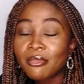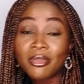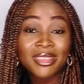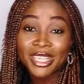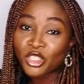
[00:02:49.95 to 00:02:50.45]

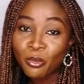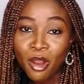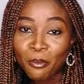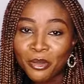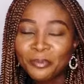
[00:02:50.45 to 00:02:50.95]
there's a
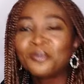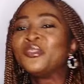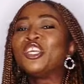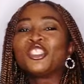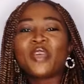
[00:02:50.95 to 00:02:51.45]
problem.
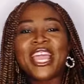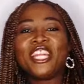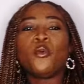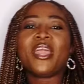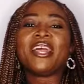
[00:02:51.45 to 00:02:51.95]
So
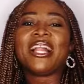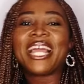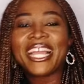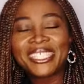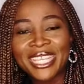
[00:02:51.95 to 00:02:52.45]
anyway, like
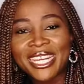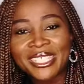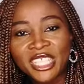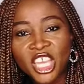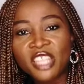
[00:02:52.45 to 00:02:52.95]
I said, as
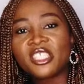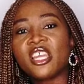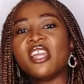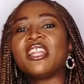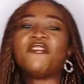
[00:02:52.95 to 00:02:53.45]
an
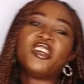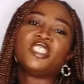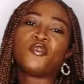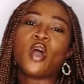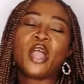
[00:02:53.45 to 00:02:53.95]
intern, first of
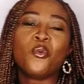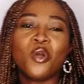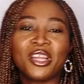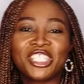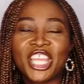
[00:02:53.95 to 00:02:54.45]
all, I
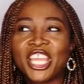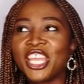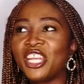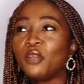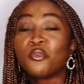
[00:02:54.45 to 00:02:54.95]
worked
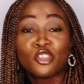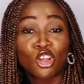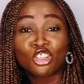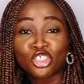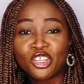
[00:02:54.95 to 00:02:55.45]
in
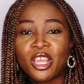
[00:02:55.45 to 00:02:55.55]
production,